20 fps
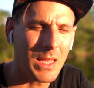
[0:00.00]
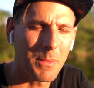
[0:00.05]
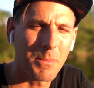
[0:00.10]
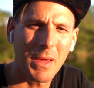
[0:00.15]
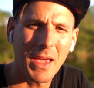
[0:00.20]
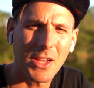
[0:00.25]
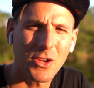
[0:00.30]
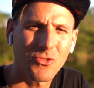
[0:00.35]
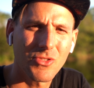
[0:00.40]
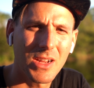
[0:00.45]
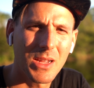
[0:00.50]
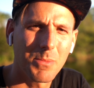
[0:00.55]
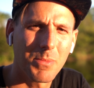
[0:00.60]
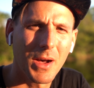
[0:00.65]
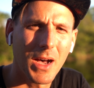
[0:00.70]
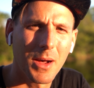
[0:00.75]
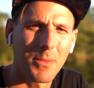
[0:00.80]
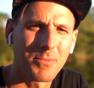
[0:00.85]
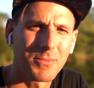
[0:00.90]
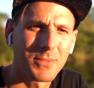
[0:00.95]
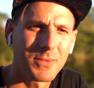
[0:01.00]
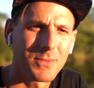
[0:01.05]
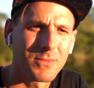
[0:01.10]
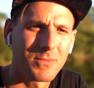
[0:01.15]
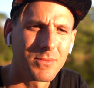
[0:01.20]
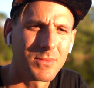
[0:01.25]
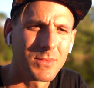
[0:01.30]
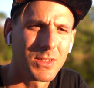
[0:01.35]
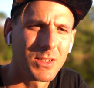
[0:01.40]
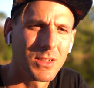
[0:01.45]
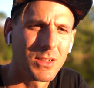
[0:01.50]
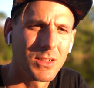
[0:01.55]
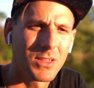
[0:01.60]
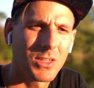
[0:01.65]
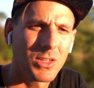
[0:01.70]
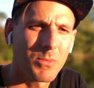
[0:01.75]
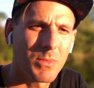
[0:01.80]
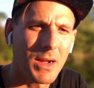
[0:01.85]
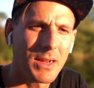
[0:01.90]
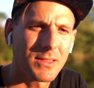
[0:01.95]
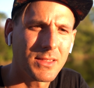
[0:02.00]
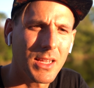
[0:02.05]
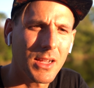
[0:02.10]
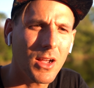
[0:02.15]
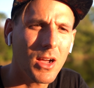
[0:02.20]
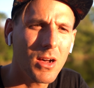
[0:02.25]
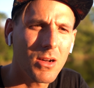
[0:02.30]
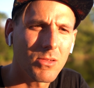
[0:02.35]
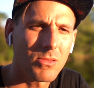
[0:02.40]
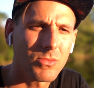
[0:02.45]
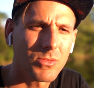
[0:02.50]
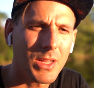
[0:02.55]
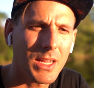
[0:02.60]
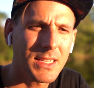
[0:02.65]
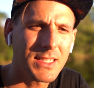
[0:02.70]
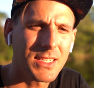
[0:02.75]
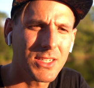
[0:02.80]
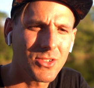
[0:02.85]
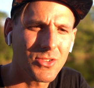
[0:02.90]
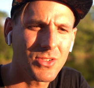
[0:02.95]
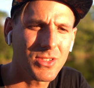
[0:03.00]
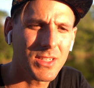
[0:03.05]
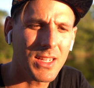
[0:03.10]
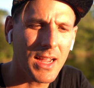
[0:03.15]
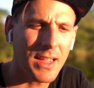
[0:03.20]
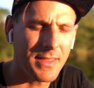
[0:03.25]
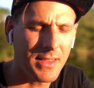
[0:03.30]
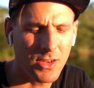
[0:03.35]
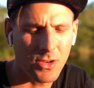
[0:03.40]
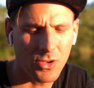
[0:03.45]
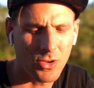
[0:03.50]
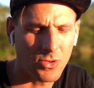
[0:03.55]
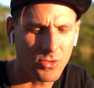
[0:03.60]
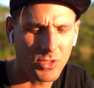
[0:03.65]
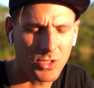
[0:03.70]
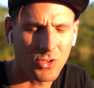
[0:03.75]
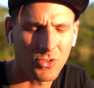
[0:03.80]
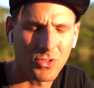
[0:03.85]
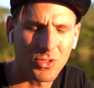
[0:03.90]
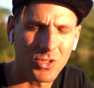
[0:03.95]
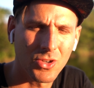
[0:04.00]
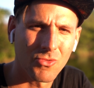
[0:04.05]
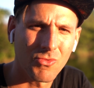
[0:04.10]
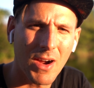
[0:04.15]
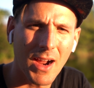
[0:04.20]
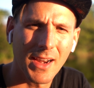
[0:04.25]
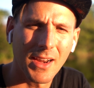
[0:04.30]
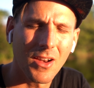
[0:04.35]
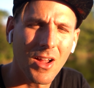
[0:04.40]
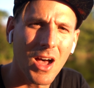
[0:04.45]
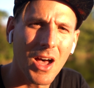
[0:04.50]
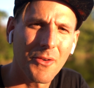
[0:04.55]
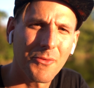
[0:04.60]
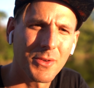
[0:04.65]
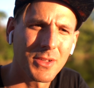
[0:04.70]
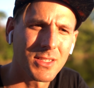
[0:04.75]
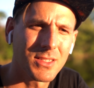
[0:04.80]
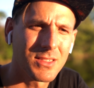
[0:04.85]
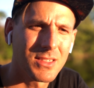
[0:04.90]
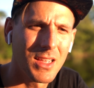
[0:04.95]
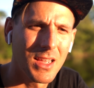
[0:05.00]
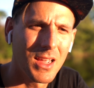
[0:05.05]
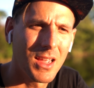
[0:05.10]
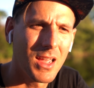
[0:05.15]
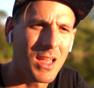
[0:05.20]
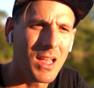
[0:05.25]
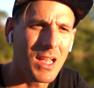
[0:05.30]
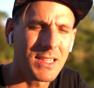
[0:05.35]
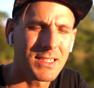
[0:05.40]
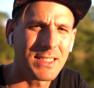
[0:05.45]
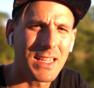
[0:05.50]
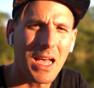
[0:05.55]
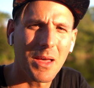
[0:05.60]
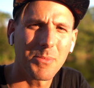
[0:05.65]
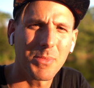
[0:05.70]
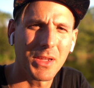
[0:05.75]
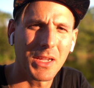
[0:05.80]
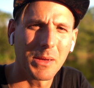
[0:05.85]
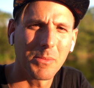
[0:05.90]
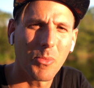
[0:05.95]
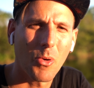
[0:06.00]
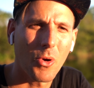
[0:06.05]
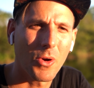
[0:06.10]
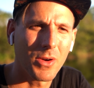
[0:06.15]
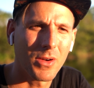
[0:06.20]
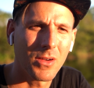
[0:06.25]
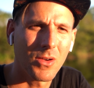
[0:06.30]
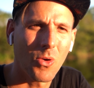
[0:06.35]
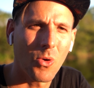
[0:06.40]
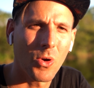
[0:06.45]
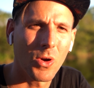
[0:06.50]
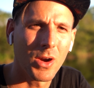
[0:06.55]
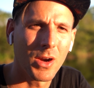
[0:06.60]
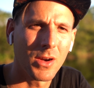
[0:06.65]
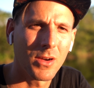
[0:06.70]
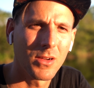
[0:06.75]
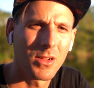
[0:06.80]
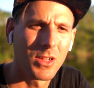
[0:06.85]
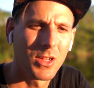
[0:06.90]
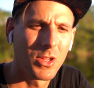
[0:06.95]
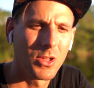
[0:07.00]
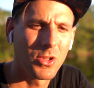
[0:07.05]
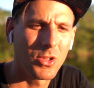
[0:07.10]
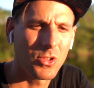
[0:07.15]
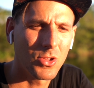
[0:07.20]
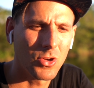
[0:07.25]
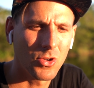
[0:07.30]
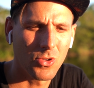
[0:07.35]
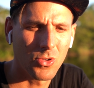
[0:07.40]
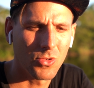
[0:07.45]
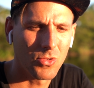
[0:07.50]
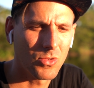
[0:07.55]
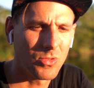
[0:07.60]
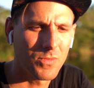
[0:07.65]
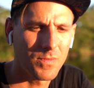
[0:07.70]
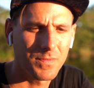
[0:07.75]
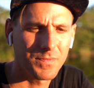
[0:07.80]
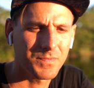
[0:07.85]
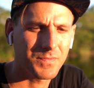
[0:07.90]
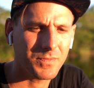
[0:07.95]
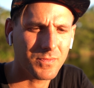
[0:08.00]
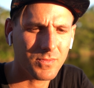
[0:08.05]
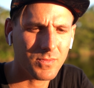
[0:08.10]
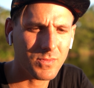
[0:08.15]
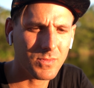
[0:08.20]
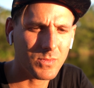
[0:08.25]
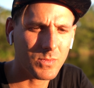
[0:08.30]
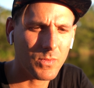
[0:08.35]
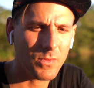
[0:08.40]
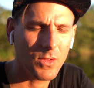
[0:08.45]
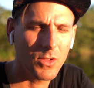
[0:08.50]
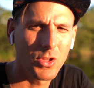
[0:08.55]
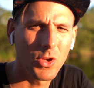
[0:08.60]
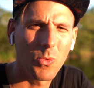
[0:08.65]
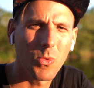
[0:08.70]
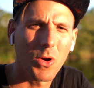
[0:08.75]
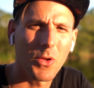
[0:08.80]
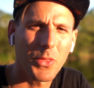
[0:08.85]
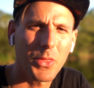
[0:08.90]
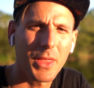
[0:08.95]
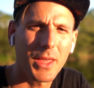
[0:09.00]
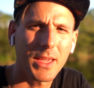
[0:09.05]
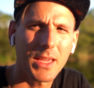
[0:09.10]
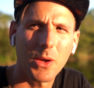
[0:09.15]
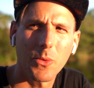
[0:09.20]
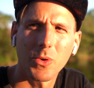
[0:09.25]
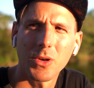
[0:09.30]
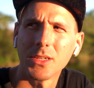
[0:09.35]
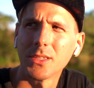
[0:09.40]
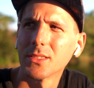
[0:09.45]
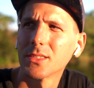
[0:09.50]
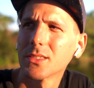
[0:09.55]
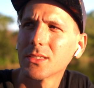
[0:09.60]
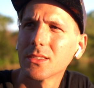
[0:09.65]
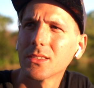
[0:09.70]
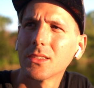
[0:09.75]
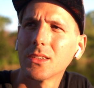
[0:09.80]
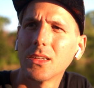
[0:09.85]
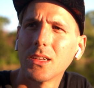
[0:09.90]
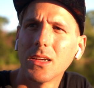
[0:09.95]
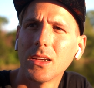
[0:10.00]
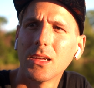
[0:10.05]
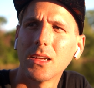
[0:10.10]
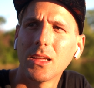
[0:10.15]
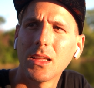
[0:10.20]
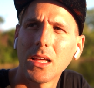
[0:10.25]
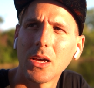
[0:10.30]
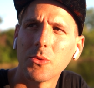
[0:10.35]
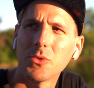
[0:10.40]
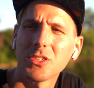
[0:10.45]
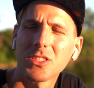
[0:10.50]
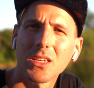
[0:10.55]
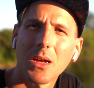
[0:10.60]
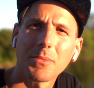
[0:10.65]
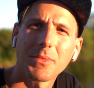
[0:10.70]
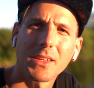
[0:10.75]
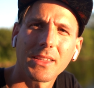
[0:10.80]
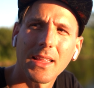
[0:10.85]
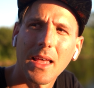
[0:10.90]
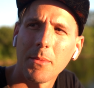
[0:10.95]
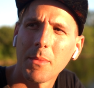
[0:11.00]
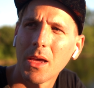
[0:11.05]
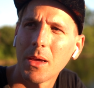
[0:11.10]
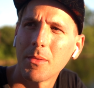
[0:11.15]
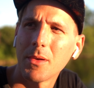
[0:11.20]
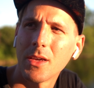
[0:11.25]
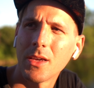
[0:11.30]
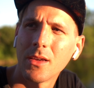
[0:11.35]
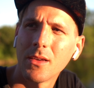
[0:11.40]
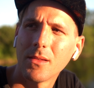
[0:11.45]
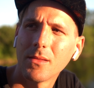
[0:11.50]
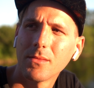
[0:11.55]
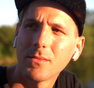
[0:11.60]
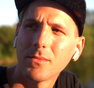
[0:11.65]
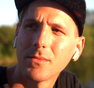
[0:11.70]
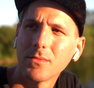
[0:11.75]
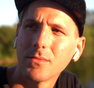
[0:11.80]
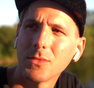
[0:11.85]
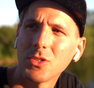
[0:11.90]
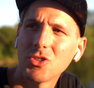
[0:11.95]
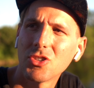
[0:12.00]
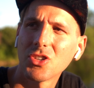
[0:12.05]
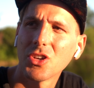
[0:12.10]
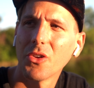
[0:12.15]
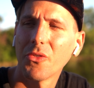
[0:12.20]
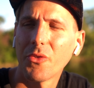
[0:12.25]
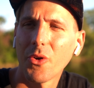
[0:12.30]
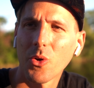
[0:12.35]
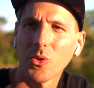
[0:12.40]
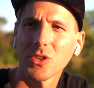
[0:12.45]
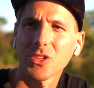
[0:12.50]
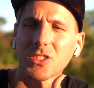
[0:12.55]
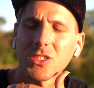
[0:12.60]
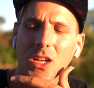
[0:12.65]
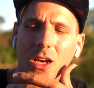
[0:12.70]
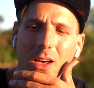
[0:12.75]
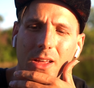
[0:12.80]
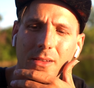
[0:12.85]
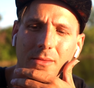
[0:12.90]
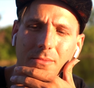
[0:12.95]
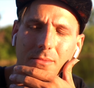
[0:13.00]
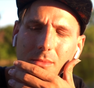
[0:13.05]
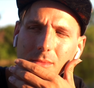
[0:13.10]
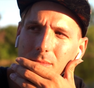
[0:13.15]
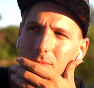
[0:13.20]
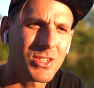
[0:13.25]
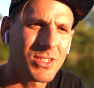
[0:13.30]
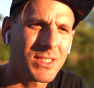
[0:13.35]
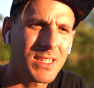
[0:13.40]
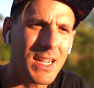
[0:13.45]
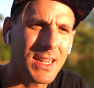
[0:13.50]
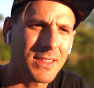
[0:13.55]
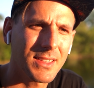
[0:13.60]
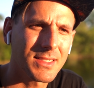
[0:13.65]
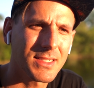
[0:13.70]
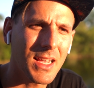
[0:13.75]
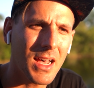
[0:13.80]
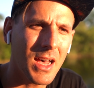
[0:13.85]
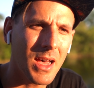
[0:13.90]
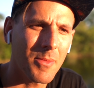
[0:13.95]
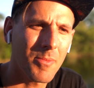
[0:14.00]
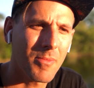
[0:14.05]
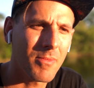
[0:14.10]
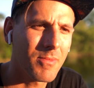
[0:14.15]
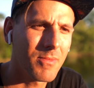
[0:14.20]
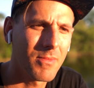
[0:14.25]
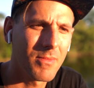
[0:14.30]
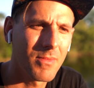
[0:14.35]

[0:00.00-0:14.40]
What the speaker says: may creep up. You might think, oh, that's interesting, and then you'll write it off as not being important, or you won't think it was something that maybe you should have focused on. Just take the time.